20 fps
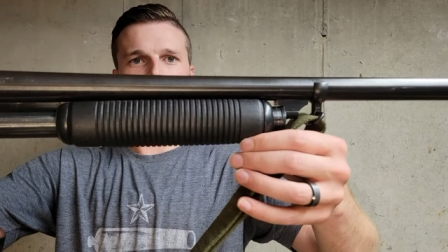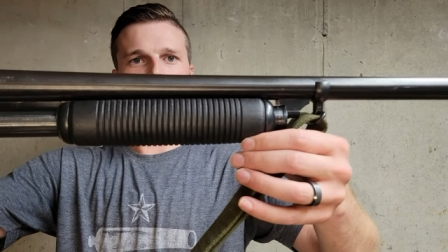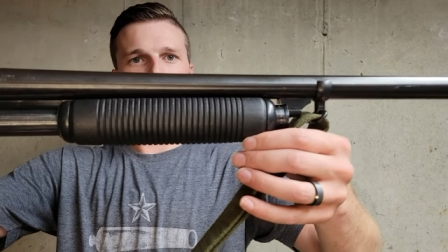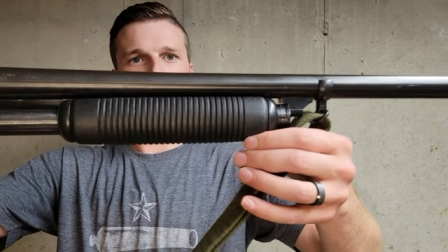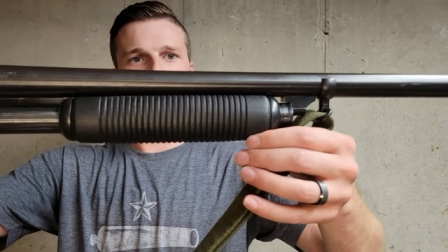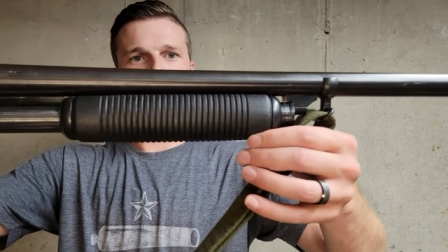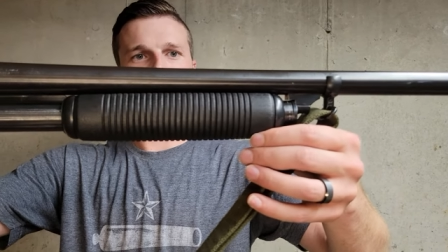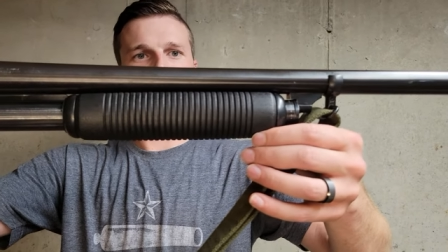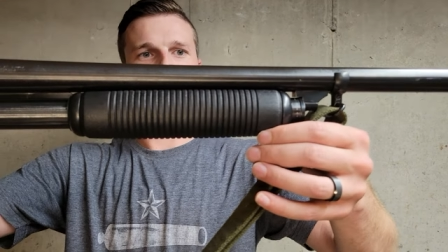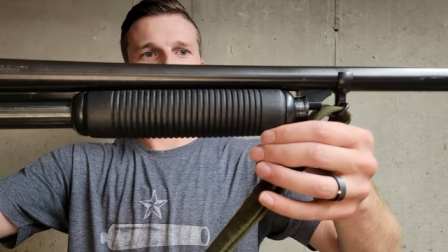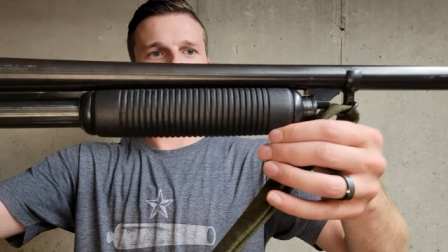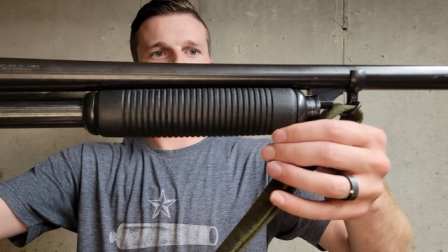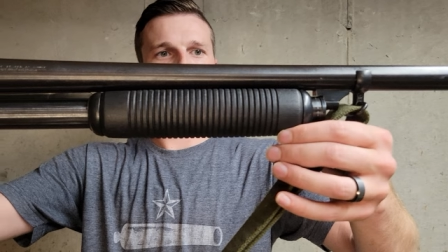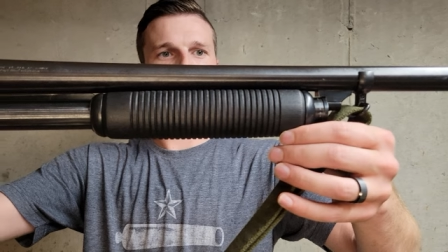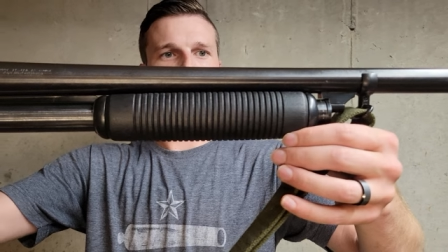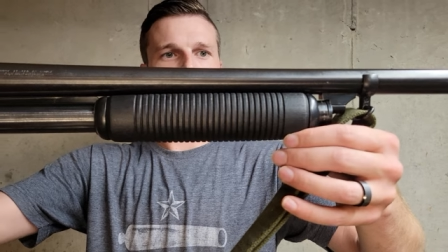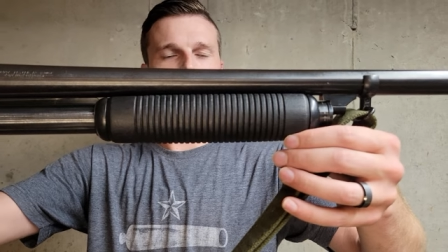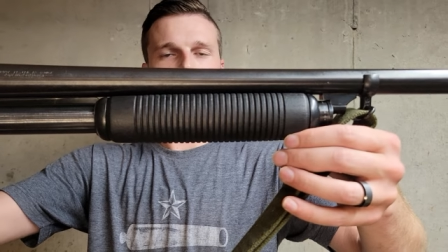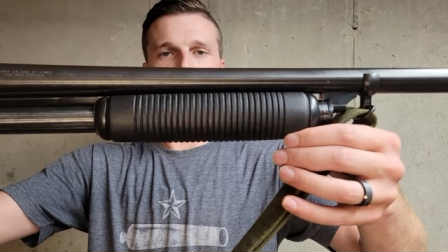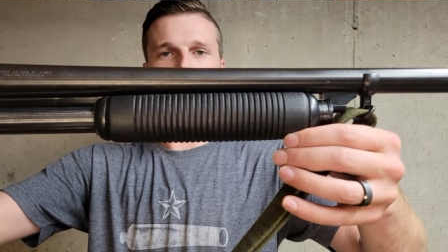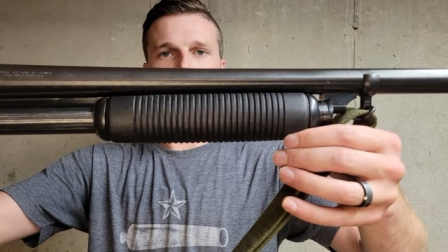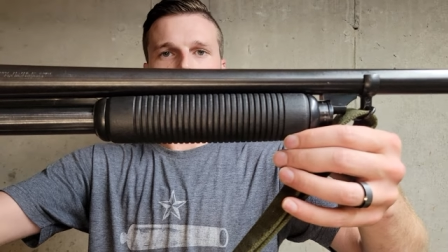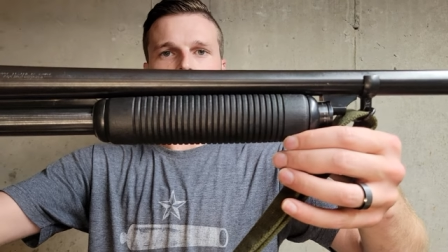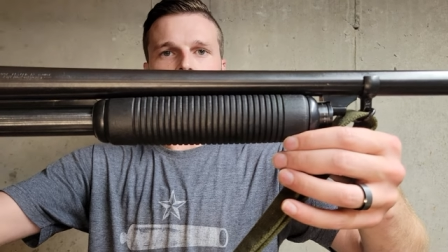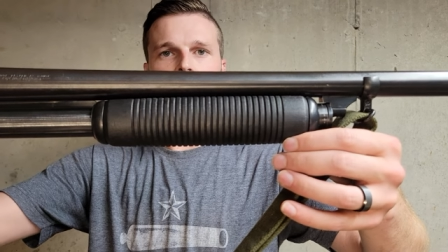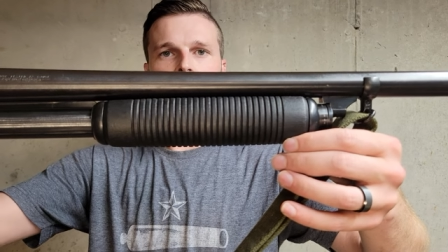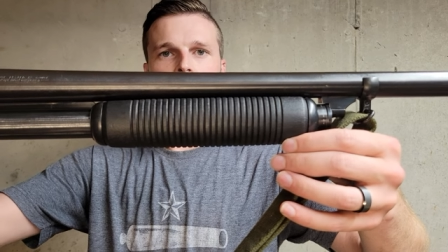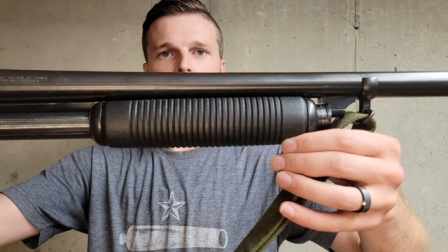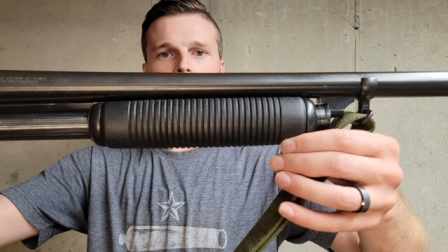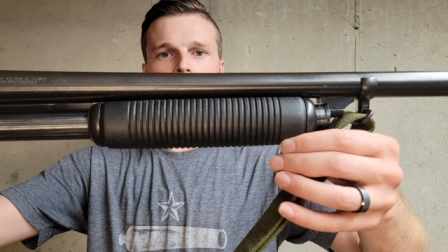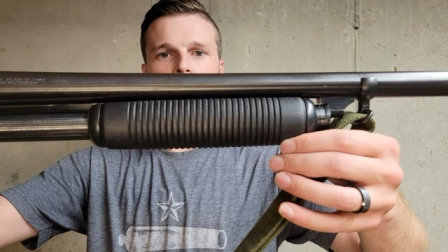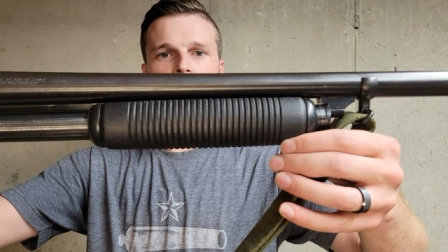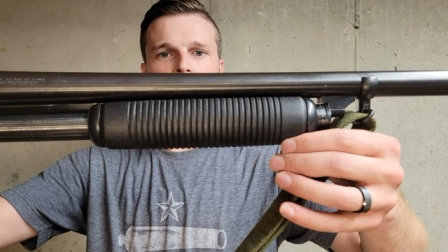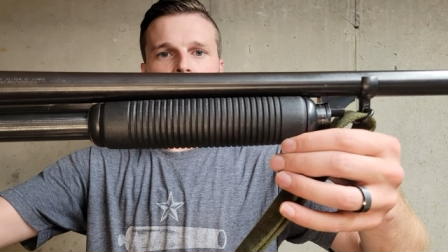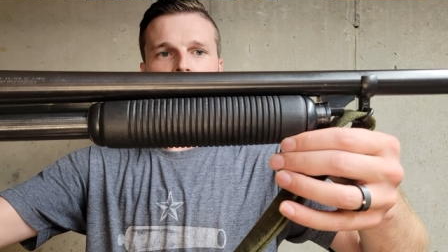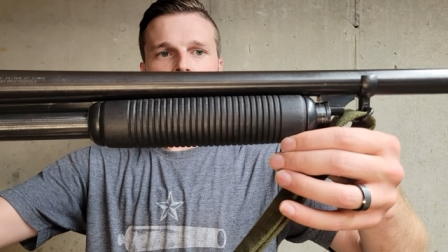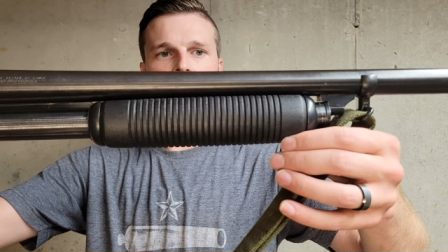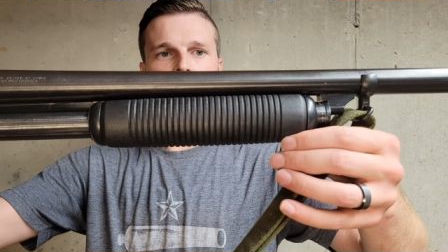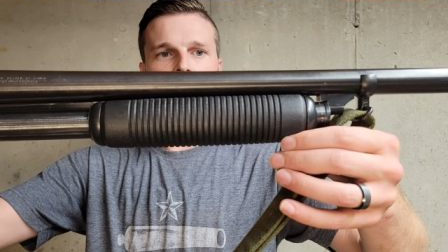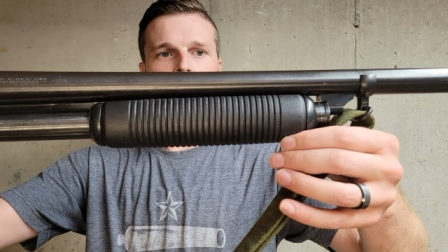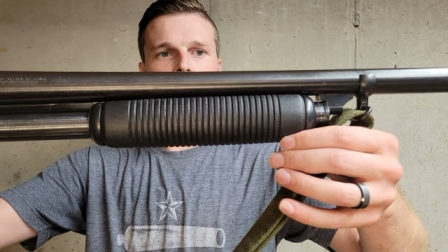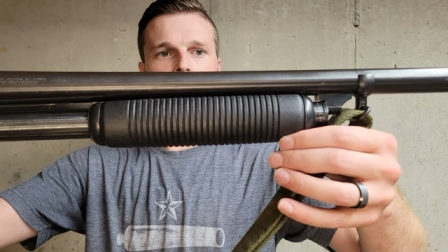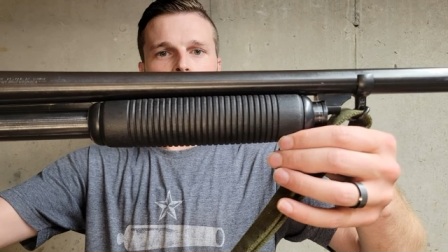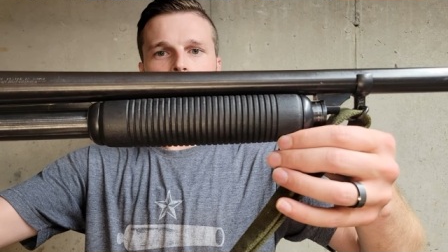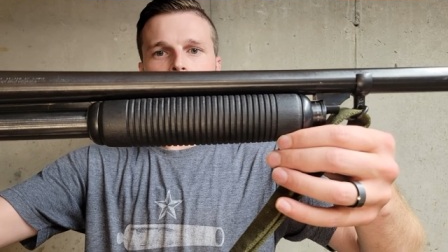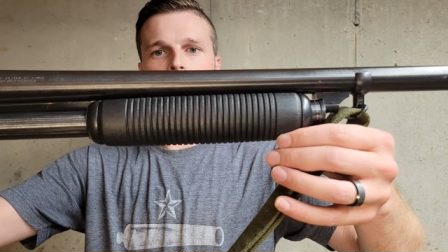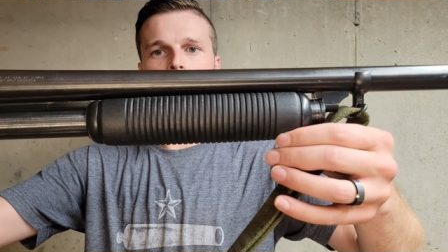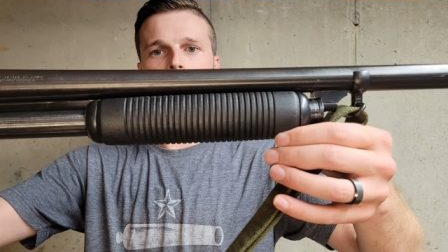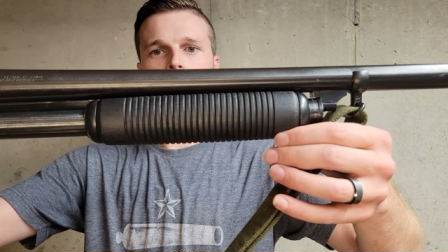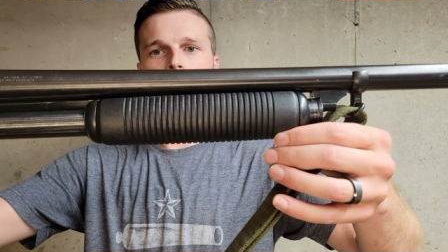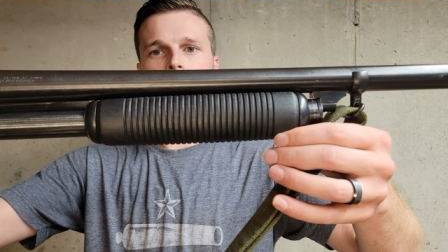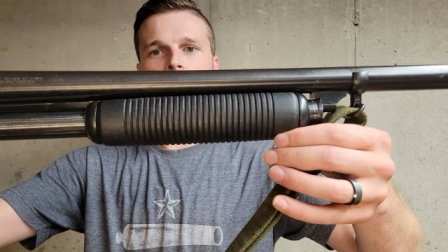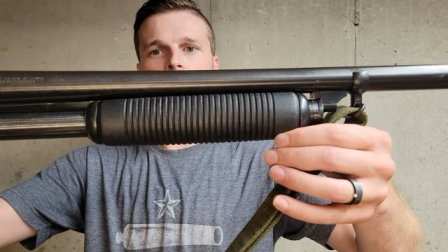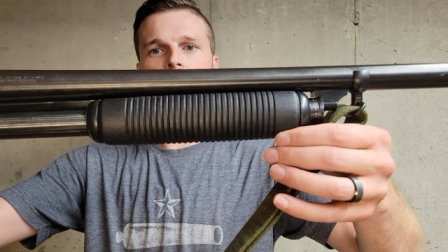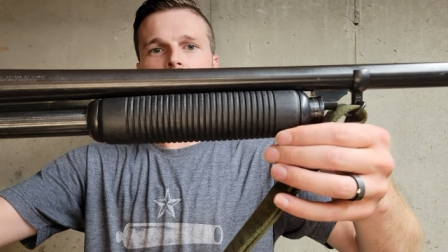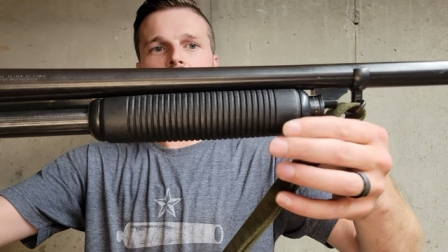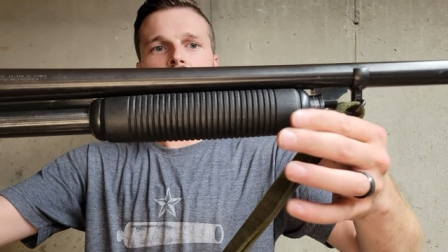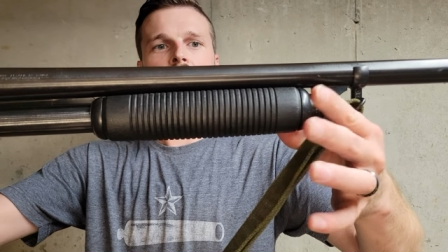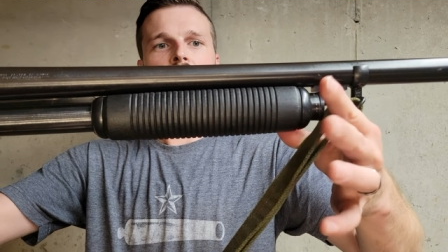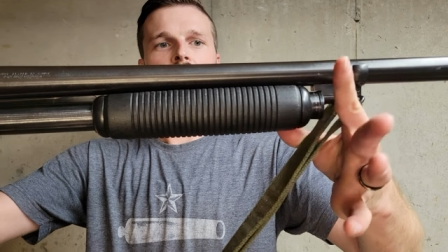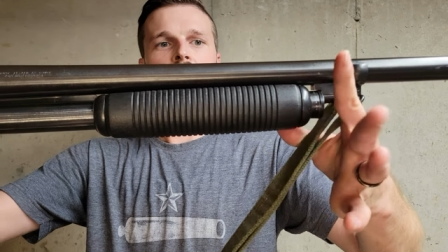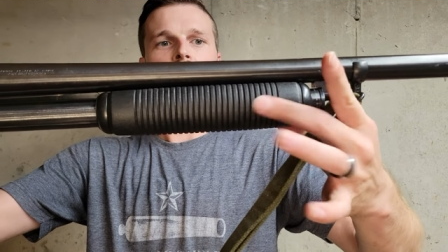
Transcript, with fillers: a lot of people call it like corn cob style forend,